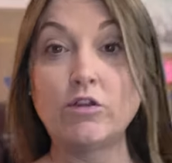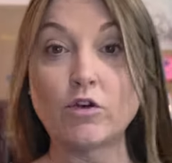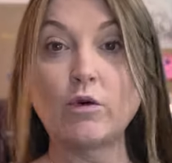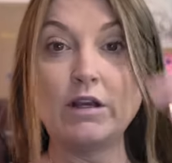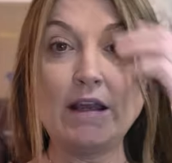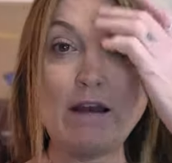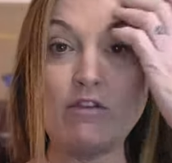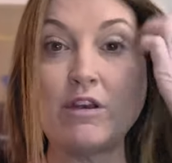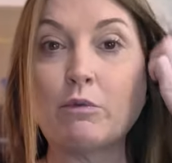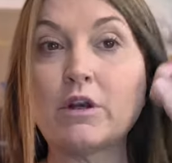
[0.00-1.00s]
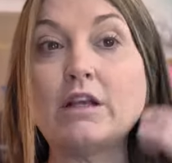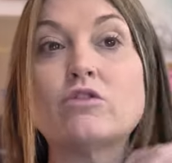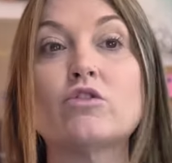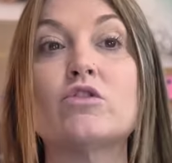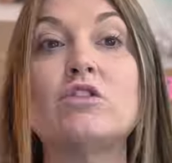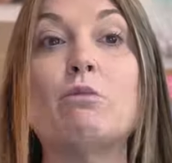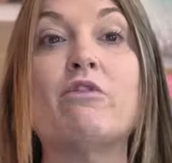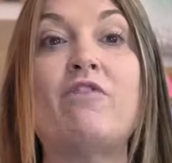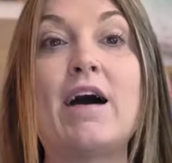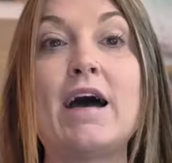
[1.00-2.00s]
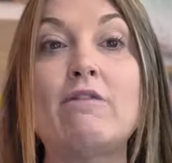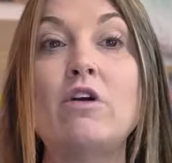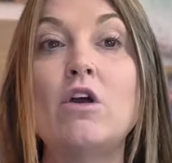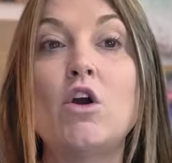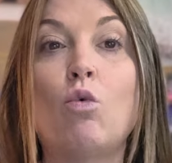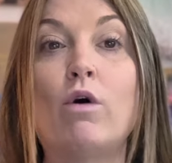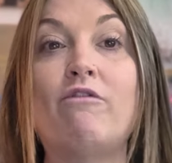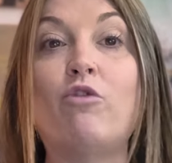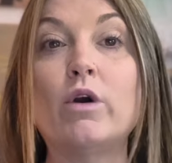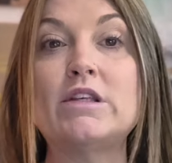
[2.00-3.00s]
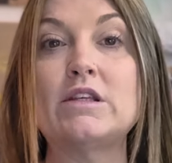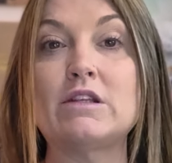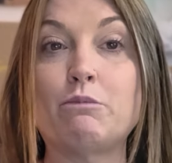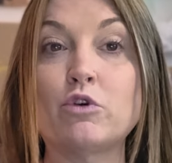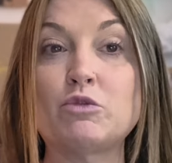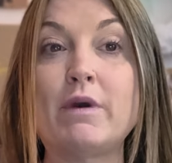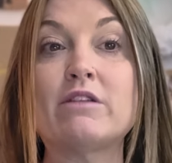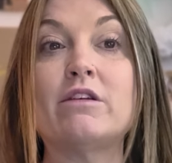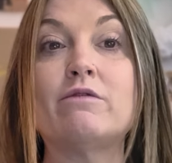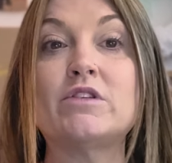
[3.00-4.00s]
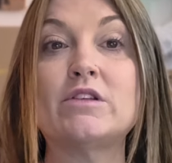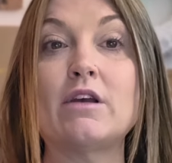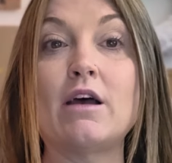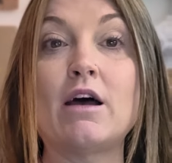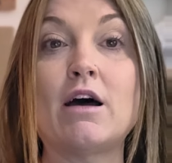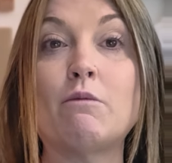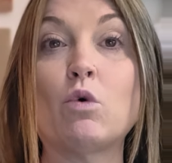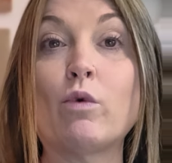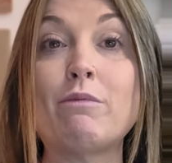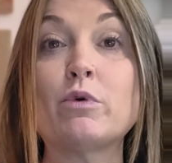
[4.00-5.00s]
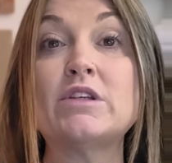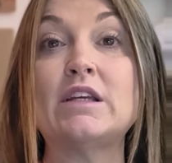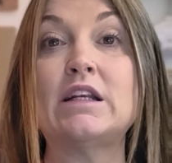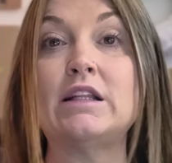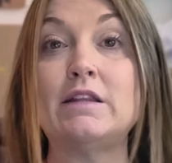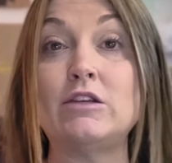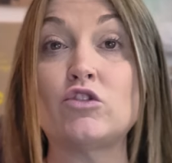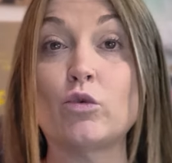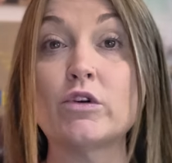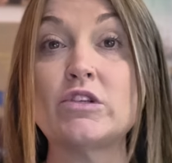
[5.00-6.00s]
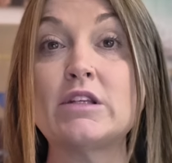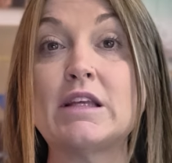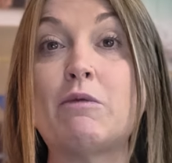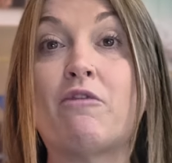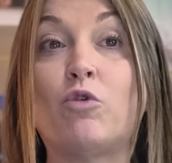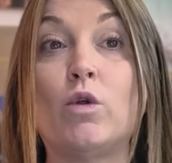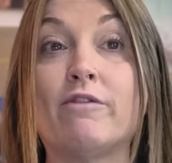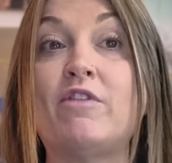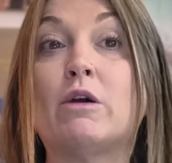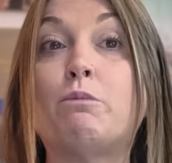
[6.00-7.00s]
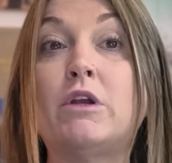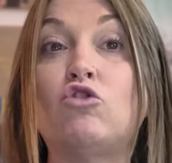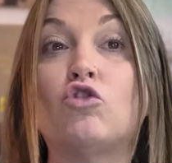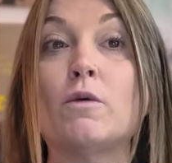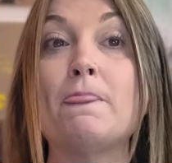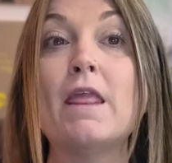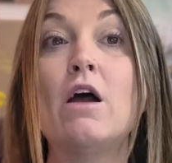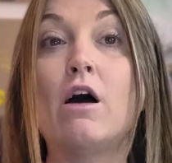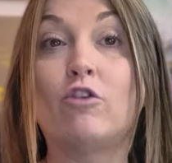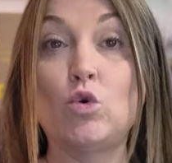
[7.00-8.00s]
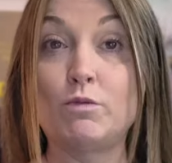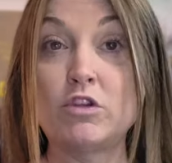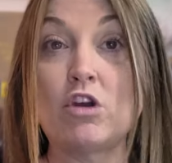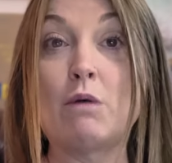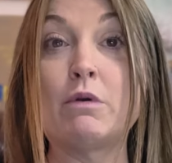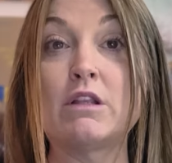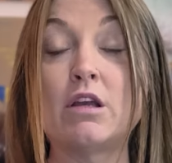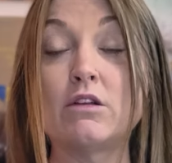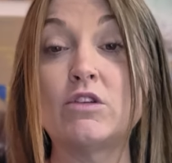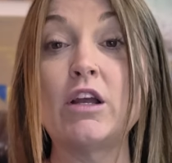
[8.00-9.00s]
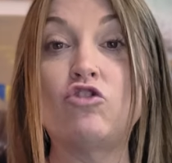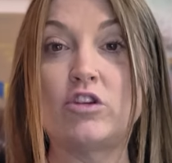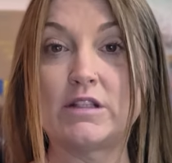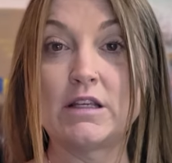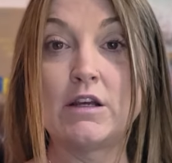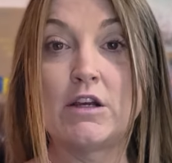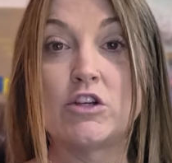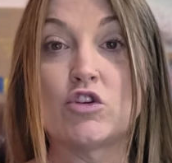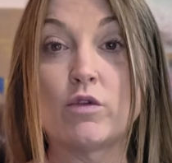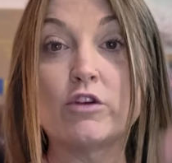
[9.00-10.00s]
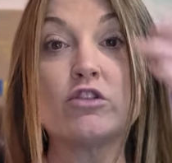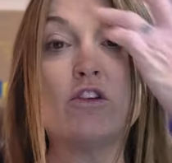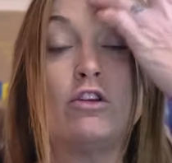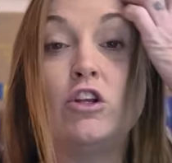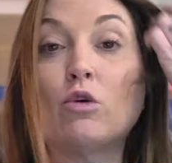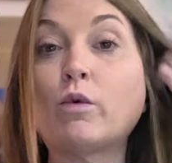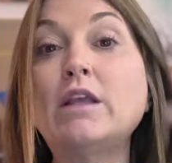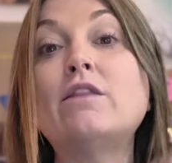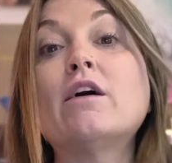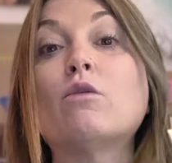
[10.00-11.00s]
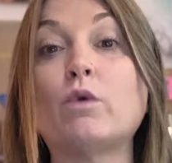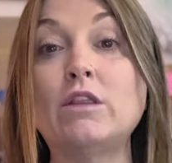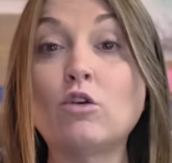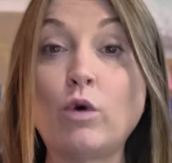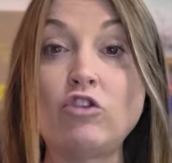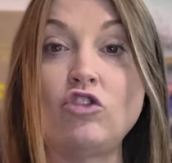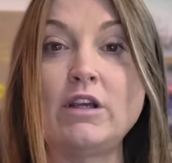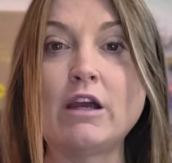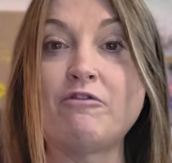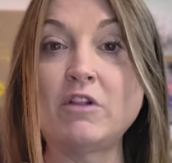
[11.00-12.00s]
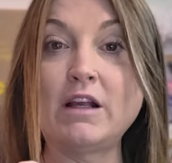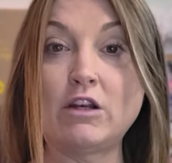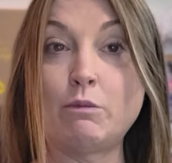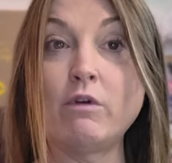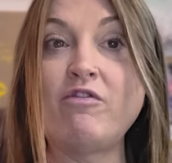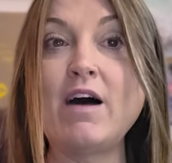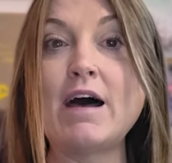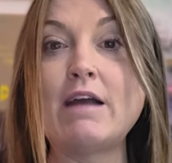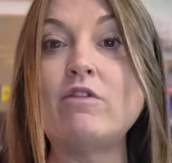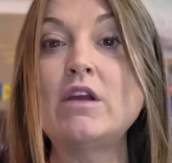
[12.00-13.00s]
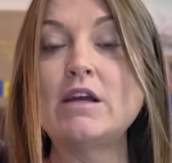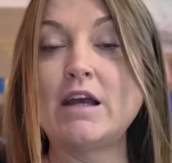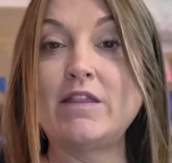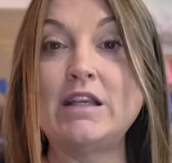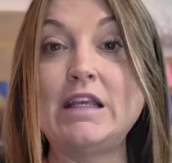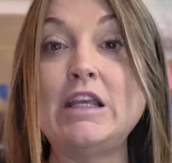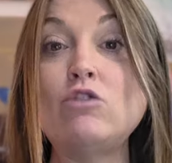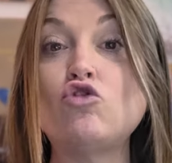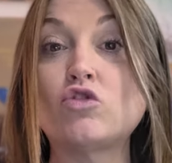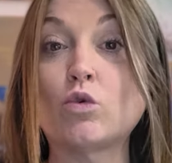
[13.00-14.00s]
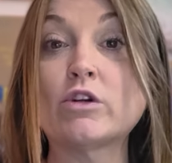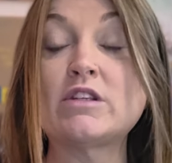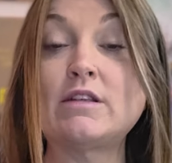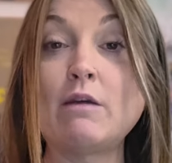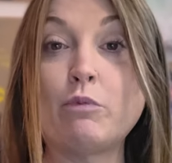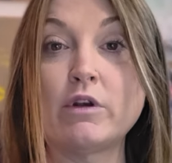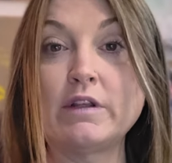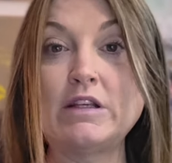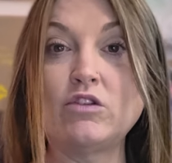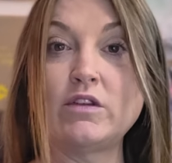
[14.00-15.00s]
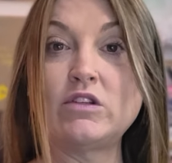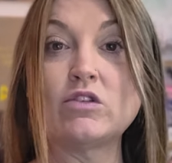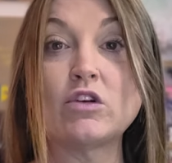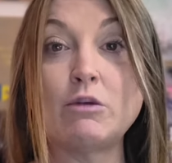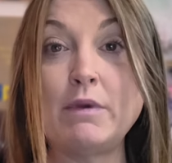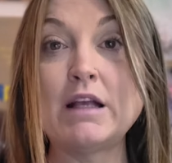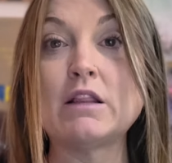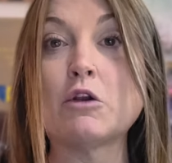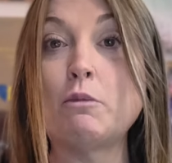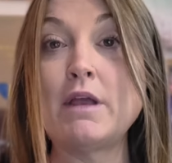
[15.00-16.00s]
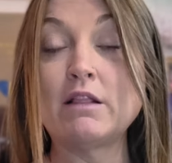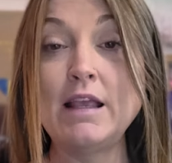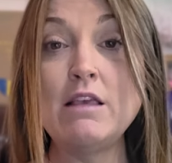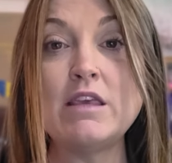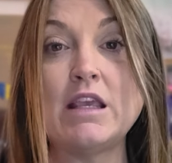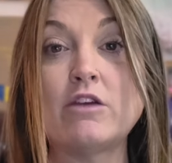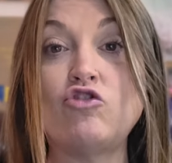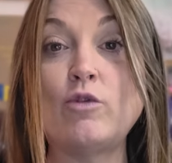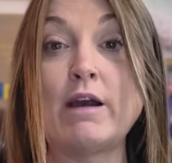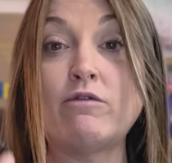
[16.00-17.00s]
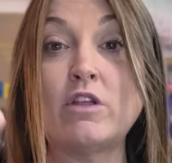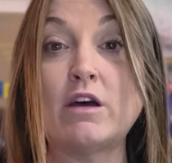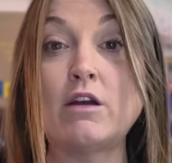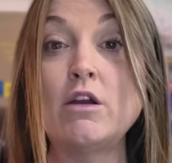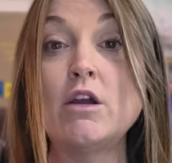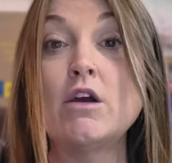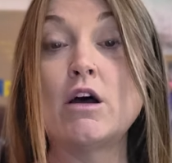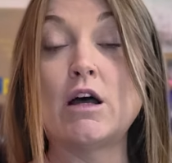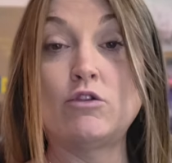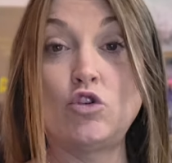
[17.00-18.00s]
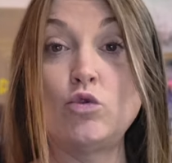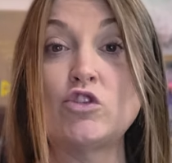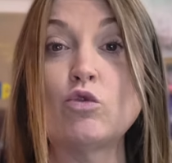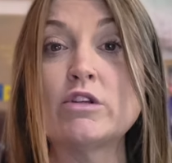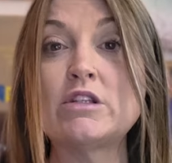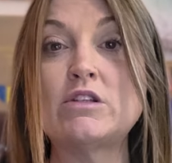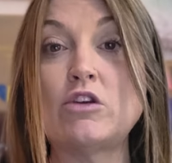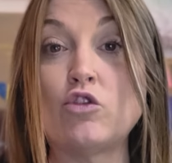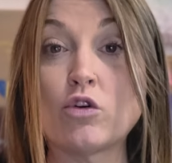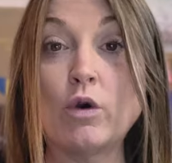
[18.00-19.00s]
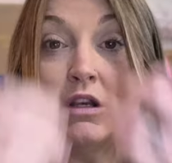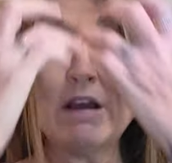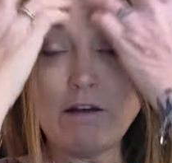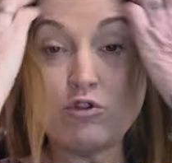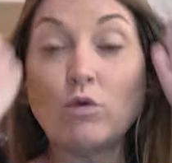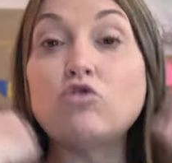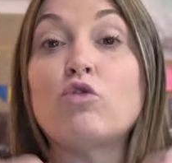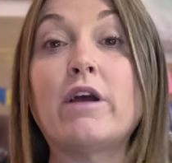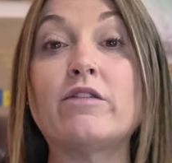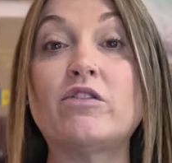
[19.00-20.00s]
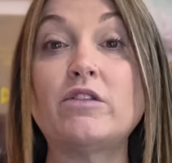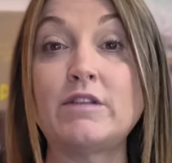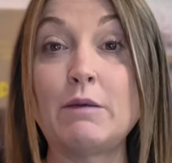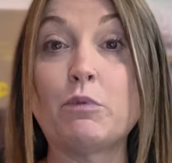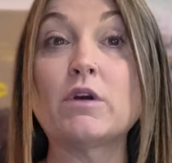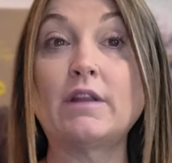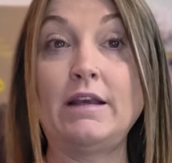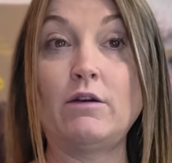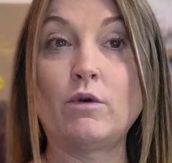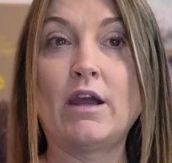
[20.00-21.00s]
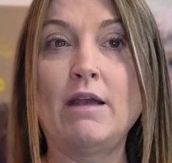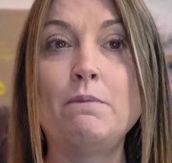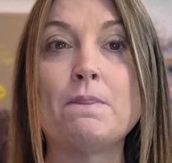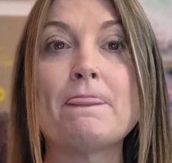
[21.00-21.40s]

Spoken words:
They're going to have separate answers. Number 5, what voices and perspectives represented in these sources give a full or fair picture of whom the topic touches. So there's, read the question carefully on number 5, and then each source separately. So this is going to be a little bit lengthy because you have the 2 sources that you're going to have to address separately. Okay.